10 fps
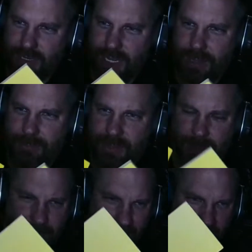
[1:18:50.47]
like
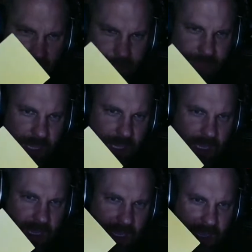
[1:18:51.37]
a paint chip,
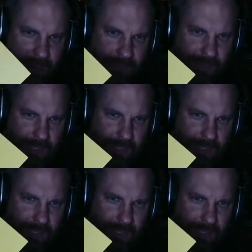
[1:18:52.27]
laminate